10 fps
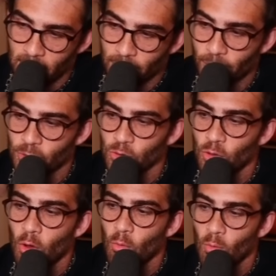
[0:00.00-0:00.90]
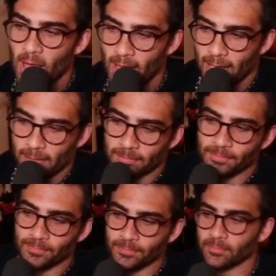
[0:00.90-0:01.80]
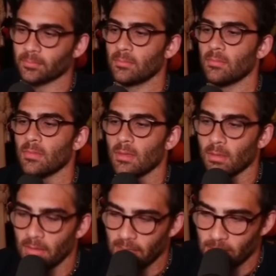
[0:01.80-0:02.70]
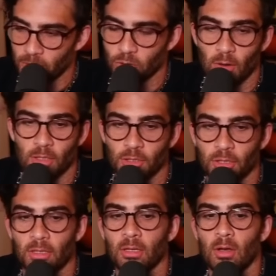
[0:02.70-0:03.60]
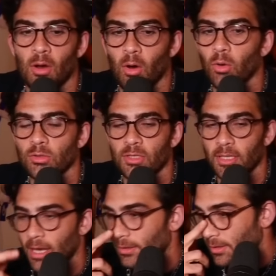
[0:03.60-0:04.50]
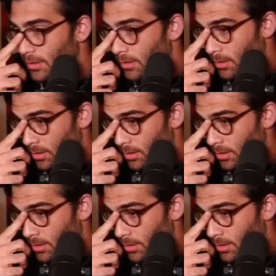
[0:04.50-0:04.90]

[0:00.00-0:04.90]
There is no way that this structure holds together,